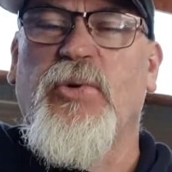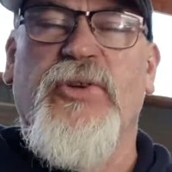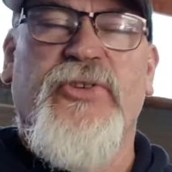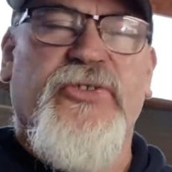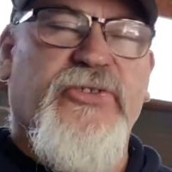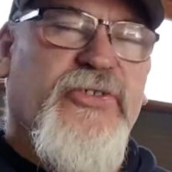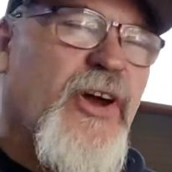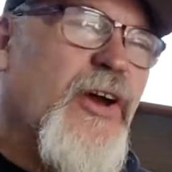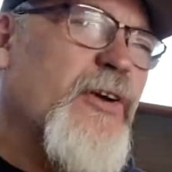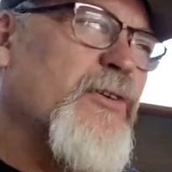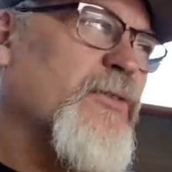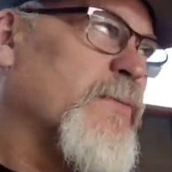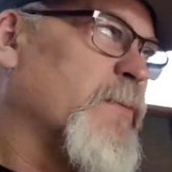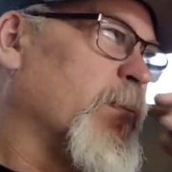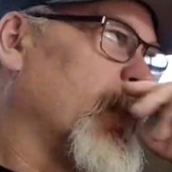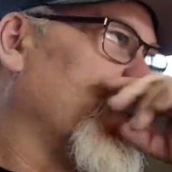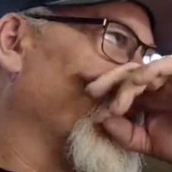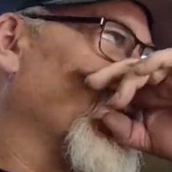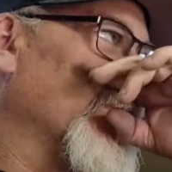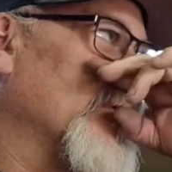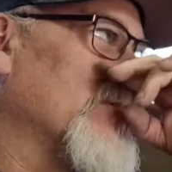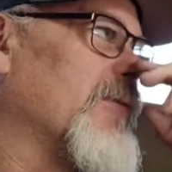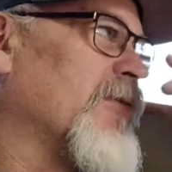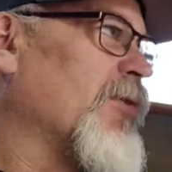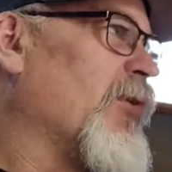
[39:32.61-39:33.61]
So
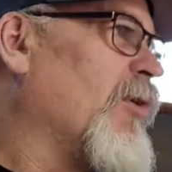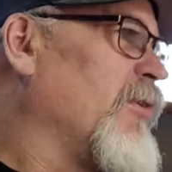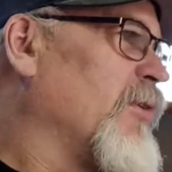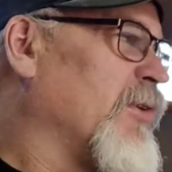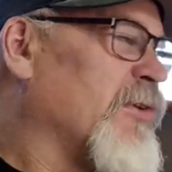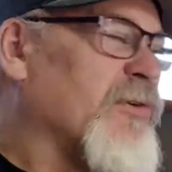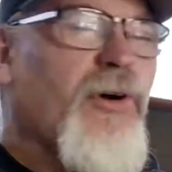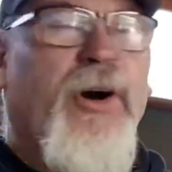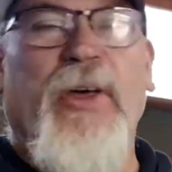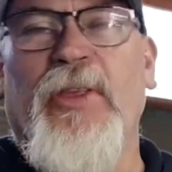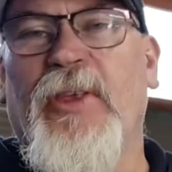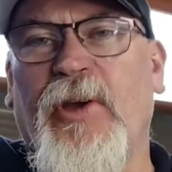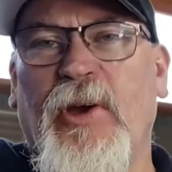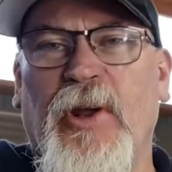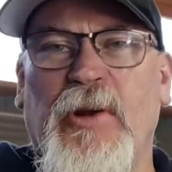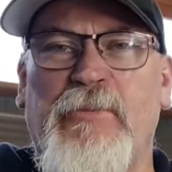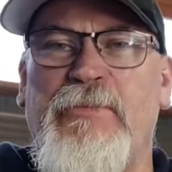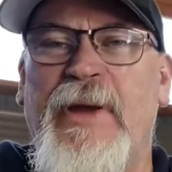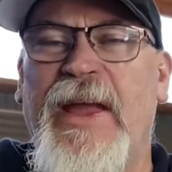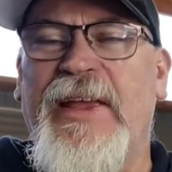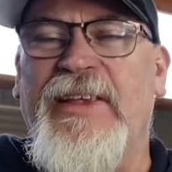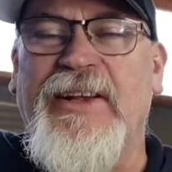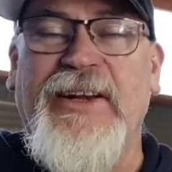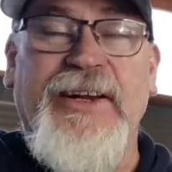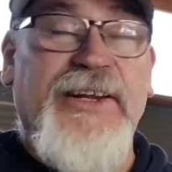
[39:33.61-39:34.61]
you've either got to
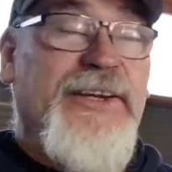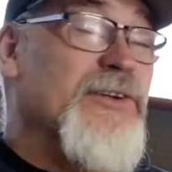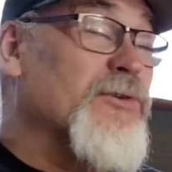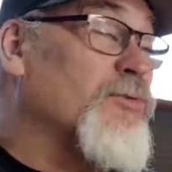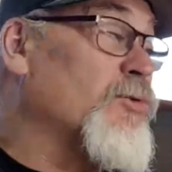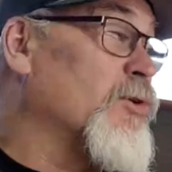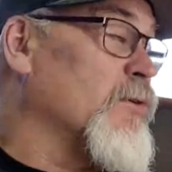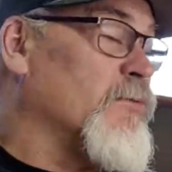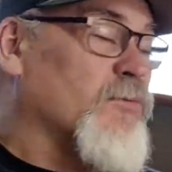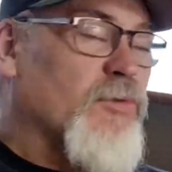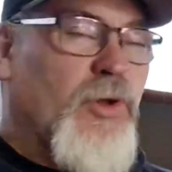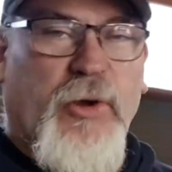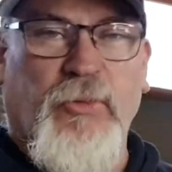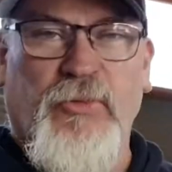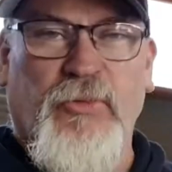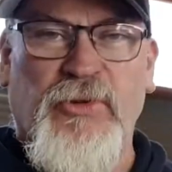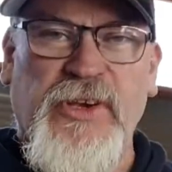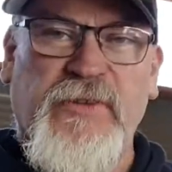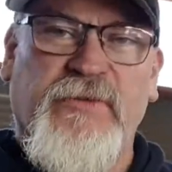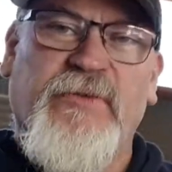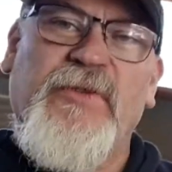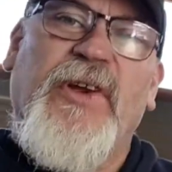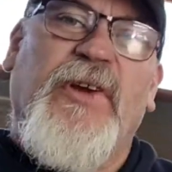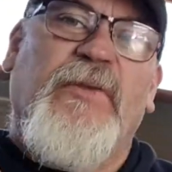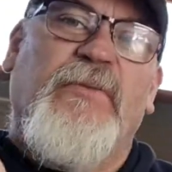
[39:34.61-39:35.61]
manually do it, like when
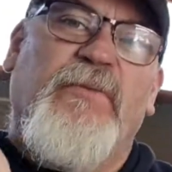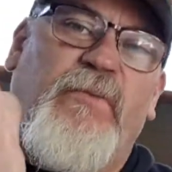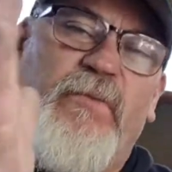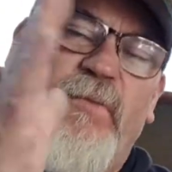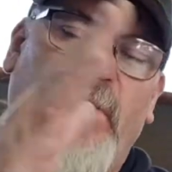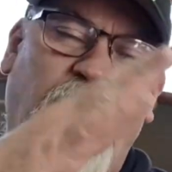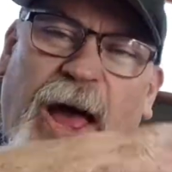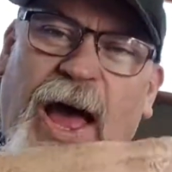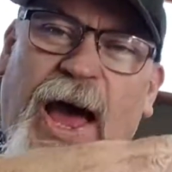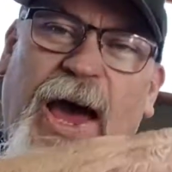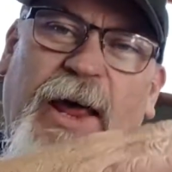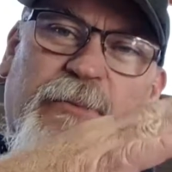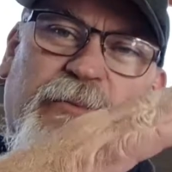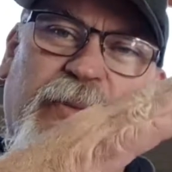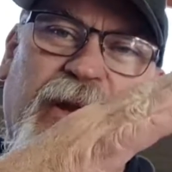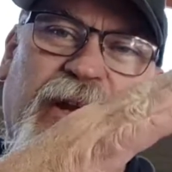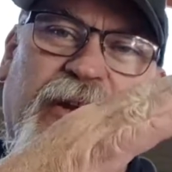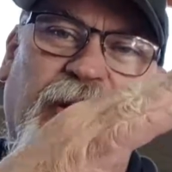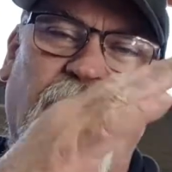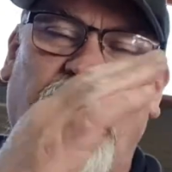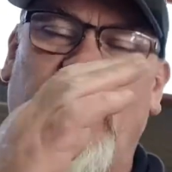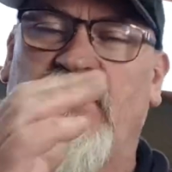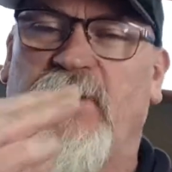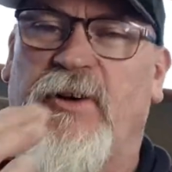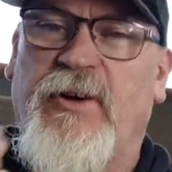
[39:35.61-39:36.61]
you've got it hard bent
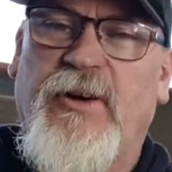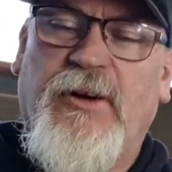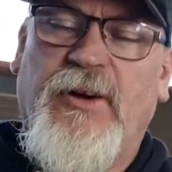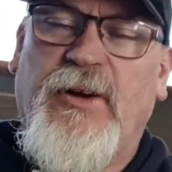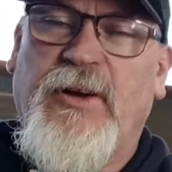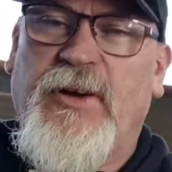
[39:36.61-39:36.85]
over